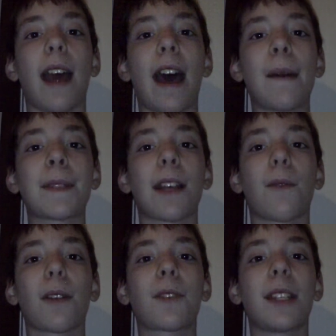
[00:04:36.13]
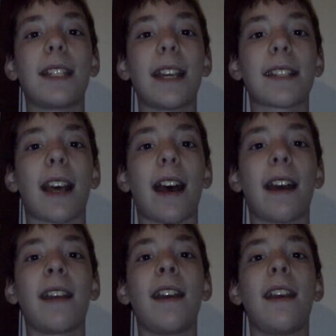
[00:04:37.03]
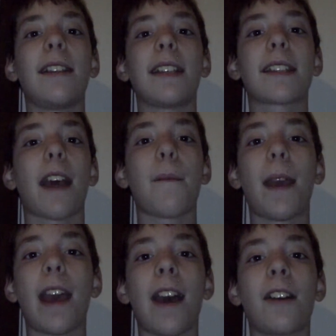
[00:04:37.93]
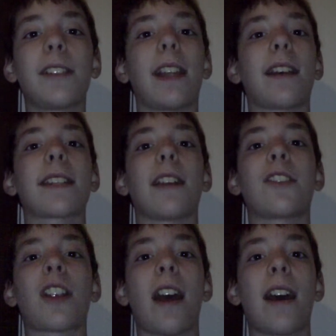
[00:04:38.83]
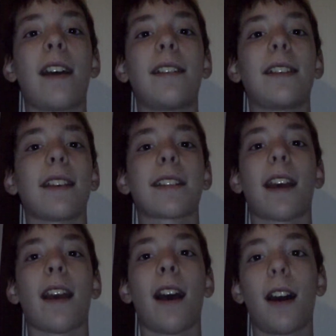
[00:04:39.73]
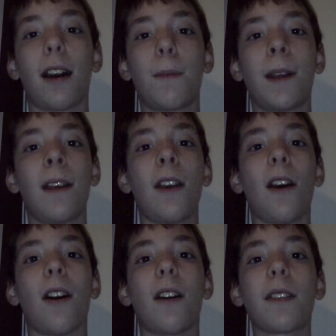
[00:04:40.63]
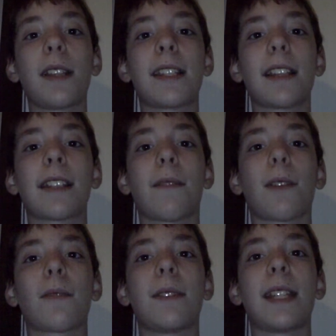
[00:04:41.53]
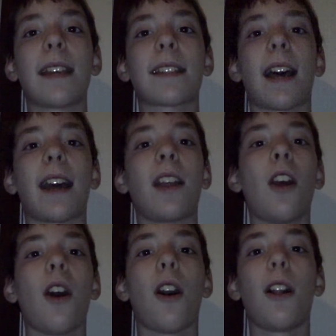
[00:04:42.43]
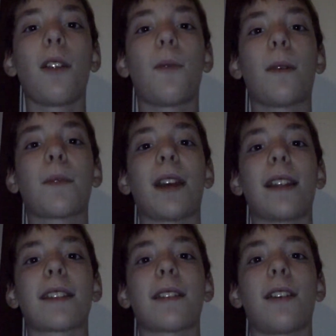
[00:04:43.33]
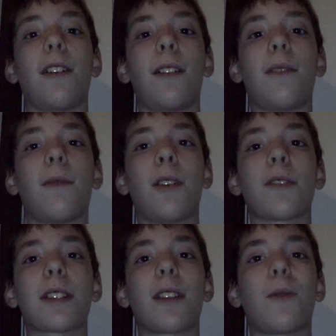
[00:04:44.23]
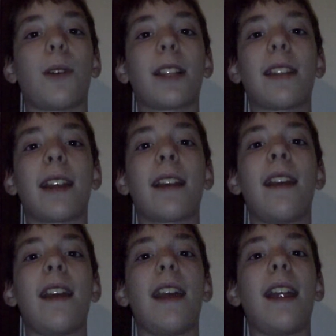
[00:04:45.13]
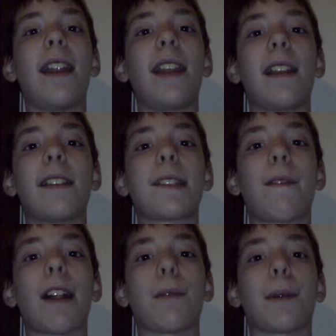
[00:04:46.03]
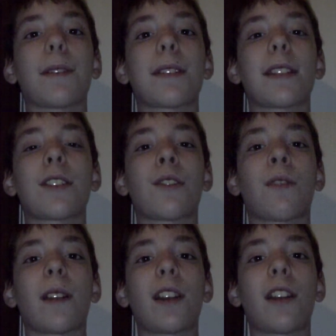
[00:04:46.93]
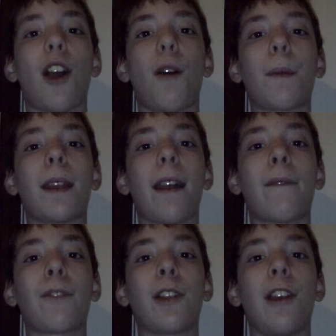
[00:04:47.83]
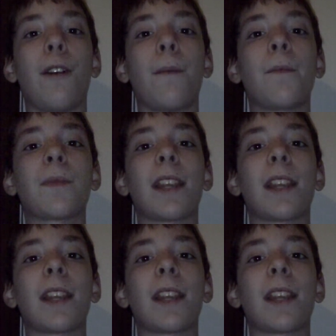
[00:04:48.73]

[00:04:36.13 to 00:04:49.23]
apps that work for the DSi, DSiMail, DSiChat, DSiHub, all these things that work for DSi, all in one place, all hosting one thing. And developers, this is really going to open it up for you